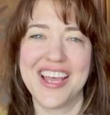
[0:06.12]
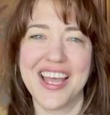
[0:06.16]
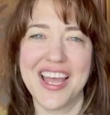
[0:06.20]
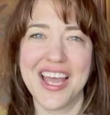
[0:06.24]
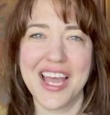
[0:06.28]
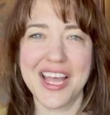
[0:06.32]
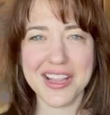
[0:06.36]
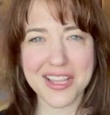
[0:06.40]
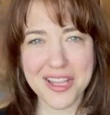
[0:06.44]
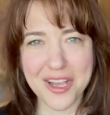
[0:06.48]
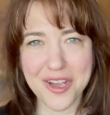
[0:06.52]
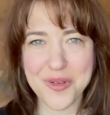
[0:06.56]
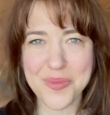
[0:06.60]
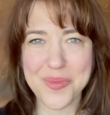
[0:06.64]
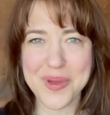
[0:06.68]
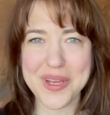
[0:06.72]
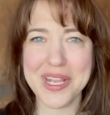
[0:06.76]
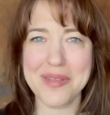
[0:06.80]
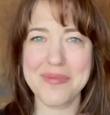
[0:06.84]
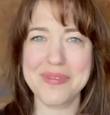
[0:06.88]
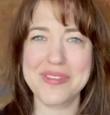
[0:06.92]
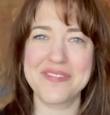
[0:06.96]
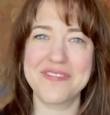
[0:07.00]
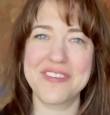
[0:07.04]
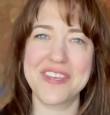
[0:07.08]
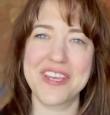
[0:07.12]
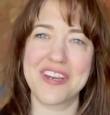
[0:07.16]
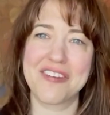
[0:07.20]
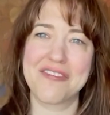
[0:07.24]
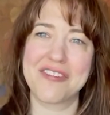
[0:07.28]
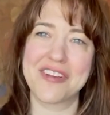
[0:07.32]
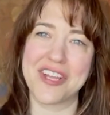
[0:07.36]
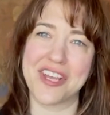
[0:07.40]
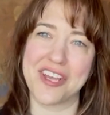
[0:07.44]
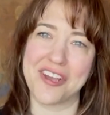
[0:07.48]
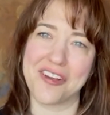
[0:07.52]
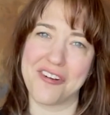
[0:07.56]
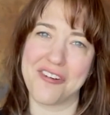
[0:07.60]
Hello, my name is Vianna
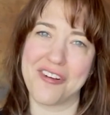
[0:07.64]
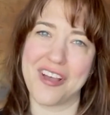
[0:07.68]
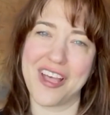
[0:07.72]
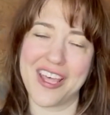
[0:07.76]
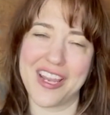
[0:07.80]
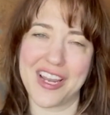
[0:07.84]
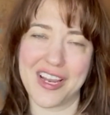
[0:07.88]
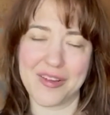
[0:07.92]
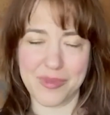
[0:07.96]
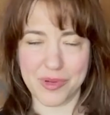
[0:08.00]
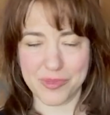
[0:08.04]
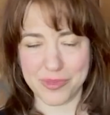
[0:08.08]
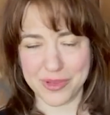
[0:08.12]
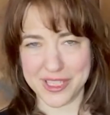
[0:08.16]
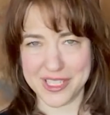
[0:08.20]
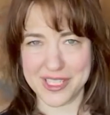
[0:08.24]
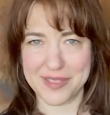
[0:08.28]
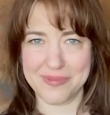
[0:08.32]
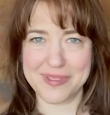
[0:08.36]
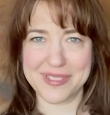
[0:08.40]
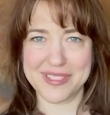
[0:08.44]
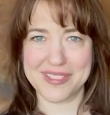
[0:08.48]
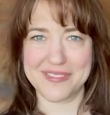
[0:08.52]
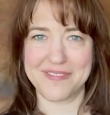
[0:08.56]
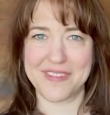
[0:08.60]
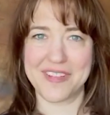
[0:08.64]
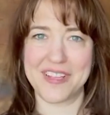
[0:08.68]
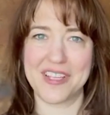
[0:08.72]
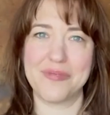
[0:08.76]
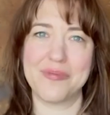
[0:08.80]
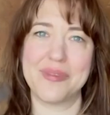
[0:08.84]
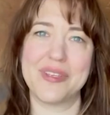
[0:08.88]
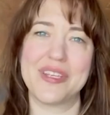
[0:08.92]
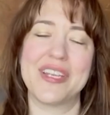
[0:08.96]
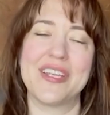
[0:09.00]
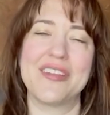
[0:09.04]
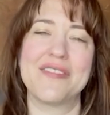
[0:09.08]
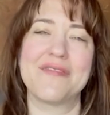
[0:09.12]
Renaud, and I'm a Placement
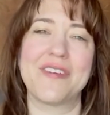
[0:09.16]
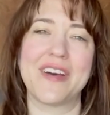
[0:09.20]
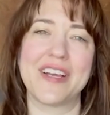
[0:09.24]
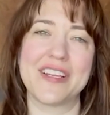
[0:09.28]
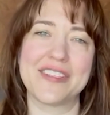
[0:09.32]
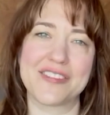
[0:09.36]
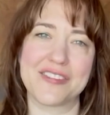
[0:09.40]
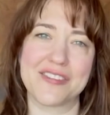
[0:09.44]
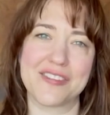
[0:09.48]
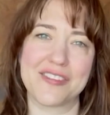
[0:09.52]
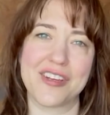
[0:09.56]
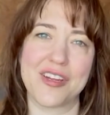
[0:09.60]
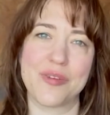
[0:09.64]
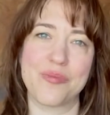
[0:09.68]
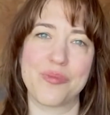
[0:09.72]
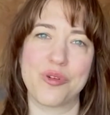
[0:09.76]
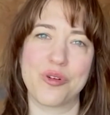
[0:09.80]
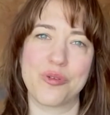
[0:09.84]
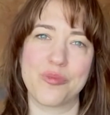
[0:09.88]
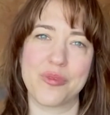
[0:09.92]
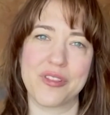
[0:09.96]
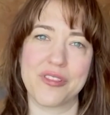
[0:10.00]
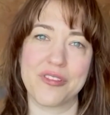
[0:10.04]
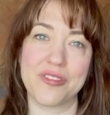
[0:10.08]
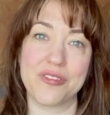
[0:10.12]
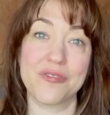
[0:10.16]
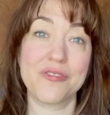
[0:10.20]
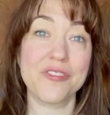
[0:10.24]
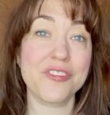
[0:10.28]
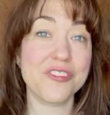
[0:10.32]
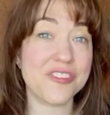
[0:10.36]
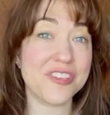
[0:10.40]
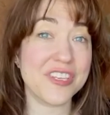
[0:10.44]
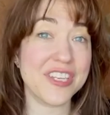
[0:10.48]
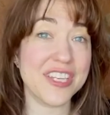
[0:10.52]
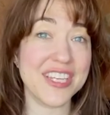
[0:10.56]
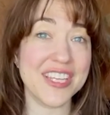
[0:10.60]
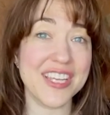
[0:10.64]
Development Advisor at Bournemouth
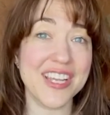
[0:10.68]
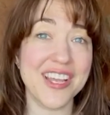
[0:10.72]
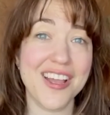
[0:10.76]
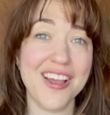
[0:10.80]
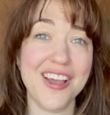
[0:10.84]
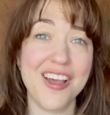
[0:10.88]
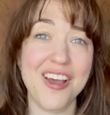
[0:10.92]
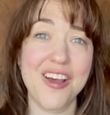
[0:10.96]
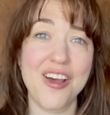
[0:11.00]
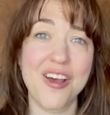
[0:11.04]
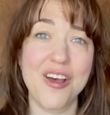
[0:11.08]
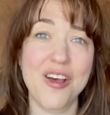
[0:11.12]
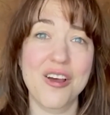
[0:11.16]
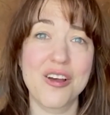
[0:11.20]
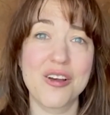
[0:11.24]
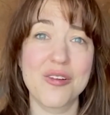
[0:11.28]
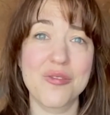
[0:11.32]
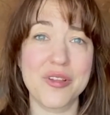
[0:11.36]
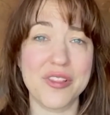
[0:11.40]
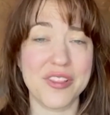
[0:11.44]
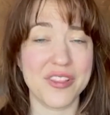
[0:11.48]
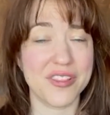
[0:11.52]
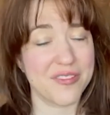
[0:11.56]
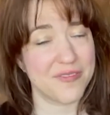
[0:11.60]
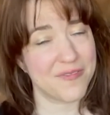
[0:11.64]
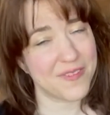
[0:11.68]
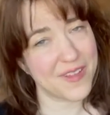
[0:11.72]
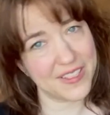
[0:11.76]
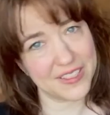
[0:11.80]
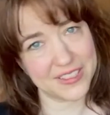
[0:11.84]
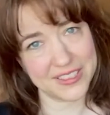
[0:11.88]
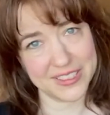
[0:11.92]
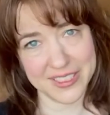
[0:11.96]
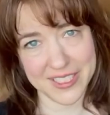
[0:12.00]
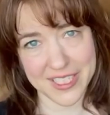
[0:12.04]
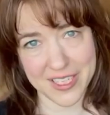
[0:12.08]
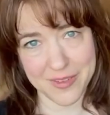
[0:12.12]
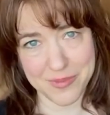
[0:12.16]
University within the
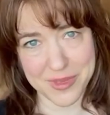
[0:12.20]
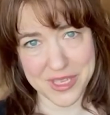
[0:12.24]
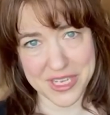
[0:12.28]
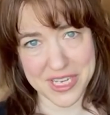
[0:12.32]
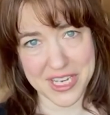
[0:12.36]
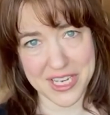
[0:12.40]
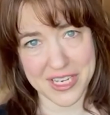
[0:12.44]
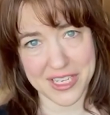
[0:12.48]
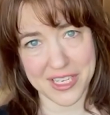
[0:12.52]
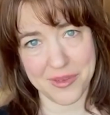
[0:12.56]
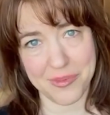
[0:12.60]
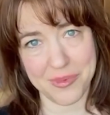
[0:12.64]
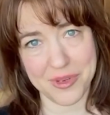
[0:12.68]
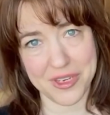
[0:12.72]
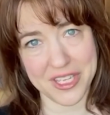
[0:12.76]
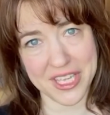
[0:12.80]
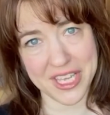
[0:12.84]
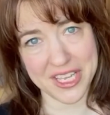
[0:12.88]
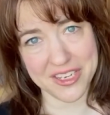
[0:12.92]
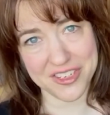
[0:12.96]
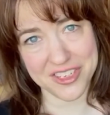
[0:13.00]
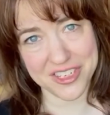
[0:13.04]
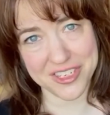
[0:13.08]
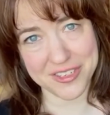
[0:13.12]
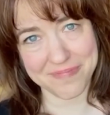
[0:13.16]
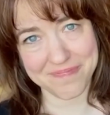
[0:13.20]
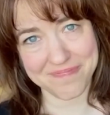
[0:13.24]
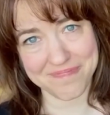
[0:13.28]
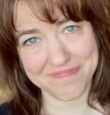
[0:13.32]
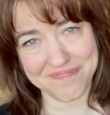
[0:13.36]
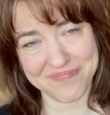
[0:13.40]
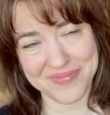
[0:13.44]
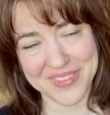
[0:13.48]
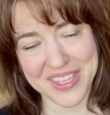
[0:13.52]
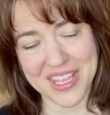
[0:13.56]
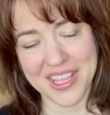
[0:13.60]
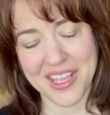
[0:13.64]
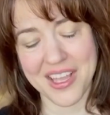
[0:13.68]
Faculty of Media and Communication.
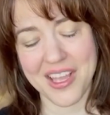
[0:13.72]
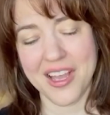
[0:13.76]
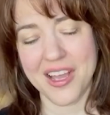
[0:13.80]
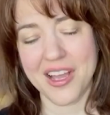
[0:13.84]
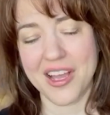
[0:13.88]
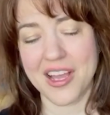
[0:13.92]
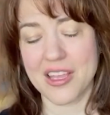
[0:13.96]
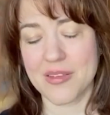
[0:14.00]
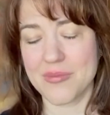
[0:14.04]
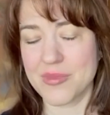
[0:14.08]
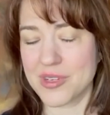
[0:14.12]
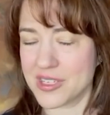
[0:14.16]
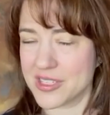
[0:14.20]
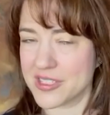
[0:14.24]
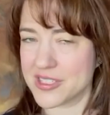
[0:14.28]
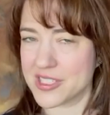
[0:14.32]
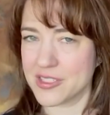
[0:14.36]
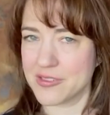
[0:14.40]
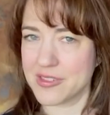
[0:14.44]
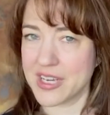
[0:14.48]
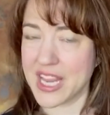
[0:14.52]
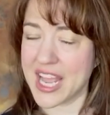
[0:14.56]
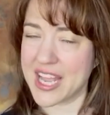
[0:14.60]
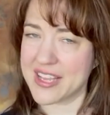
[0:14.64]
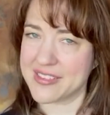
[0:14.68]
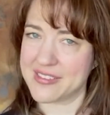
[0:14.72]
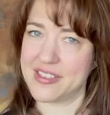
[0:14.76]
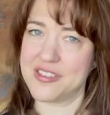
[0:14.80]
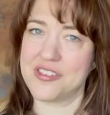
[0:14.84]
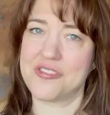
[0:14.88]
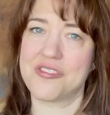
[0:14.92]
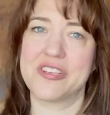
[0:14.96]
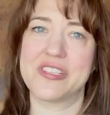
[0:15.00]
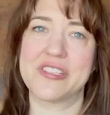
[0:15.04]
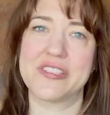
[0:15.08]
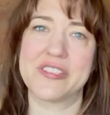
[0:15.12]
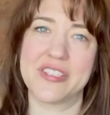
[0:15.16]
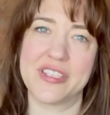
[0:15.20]
I'm also an Asset
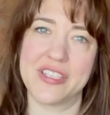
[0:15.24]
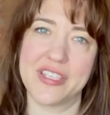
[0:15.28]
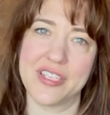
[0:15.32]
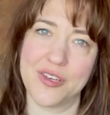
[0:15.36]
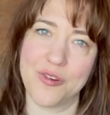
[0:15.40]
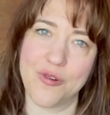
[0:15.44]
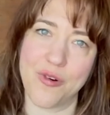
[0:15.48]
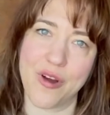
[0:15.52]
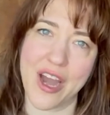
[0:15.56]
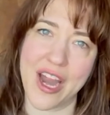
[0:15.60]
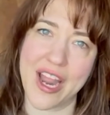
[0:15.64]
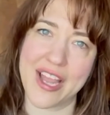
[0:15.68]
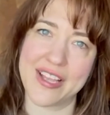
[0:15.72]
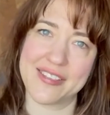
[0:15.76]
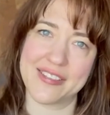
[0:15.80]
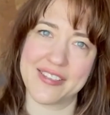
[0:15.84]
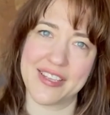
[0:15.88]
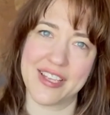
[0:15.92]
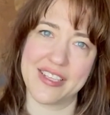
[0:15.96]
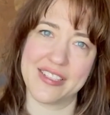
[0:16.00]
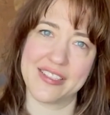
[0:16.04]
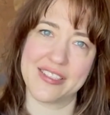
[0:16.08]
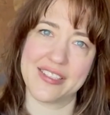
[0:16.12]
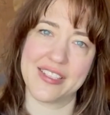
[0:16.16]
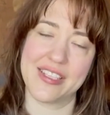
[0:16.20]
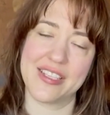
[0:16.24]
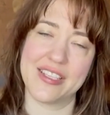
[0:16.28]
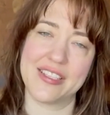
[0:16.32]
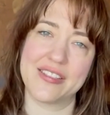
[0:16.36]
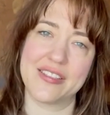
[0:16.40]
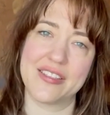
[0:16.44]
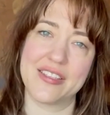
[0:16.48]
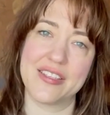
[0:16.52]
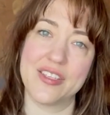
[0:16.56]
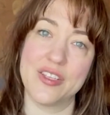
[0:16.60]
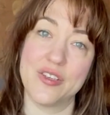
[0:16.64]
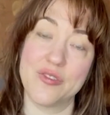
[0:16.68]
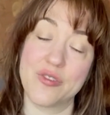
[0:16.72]
Trustee, where Asset is
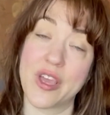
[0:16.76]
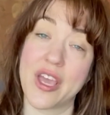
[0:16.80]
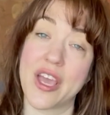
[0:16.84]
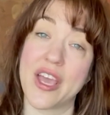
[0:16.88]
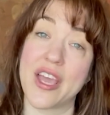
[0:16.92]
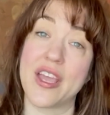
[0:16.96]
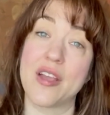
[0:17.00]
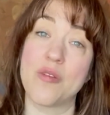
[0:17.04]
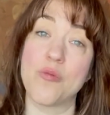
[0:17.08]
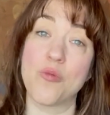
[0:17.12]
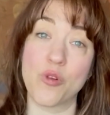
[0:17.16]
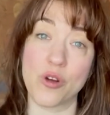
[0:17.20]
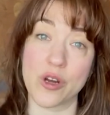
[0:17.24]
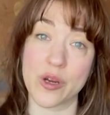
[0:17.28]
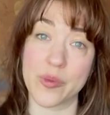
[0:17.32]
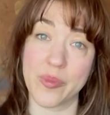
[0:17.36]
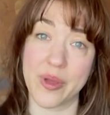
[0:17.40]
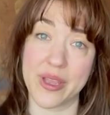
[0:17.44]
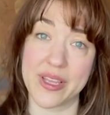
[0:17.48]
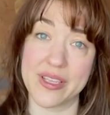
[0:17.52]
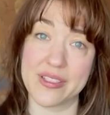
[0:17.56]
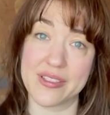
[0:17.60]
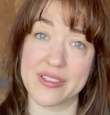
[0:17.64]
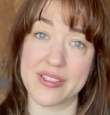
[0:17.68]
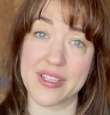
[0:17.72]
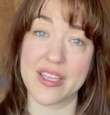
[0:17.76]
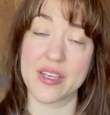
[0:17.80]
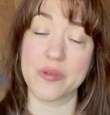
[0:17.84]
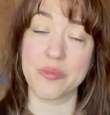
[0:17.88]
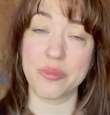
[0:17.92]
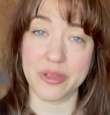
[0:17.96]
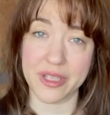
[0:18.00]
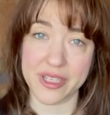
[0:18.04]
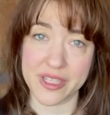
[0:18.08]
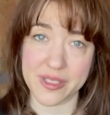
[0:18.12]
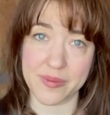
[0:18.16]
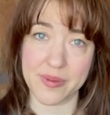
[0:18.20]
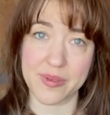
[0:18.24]
the UK Work-Based and
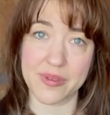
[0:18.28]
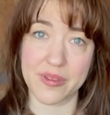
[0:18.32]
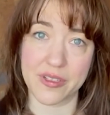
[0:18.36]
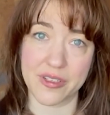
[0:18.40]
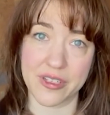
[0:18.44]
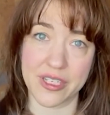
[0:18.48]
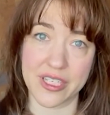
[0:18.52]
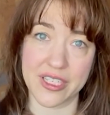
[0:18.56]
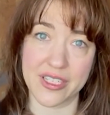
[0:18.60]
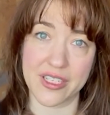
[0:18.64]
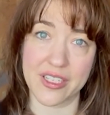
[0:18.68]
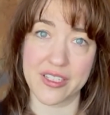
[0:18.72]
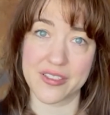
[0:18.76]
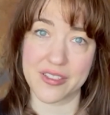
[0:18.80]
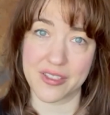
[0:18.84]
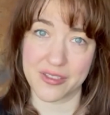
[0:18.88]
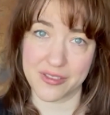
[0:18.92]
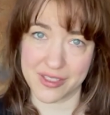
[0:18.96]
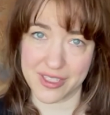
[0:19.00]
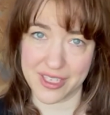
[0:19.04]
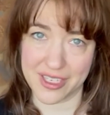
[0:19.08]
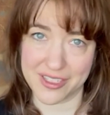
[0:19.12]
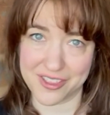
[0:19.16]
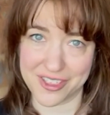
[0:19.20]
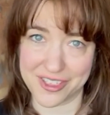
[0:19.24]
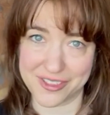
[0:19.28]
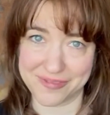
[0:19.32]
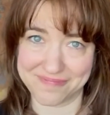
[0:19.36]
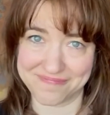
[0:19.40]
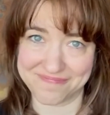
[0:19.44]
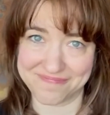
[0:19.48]
Placement Learning Association.